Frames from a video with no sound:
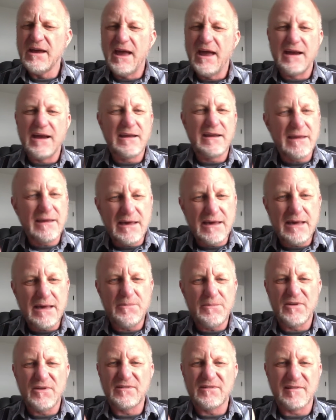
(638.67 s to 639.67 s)
and
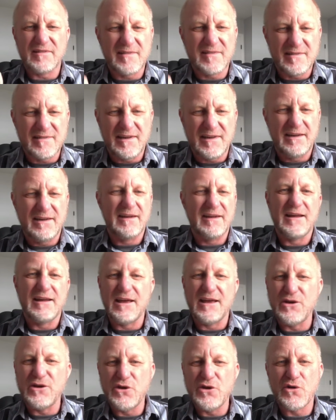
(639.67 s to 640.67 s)
keep succeeding
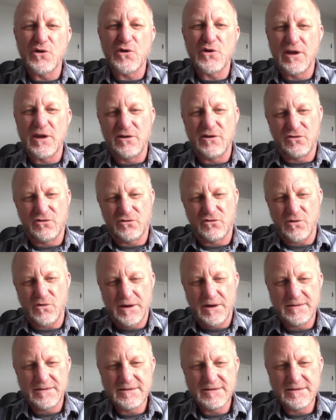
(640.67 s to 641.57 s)
in your industry?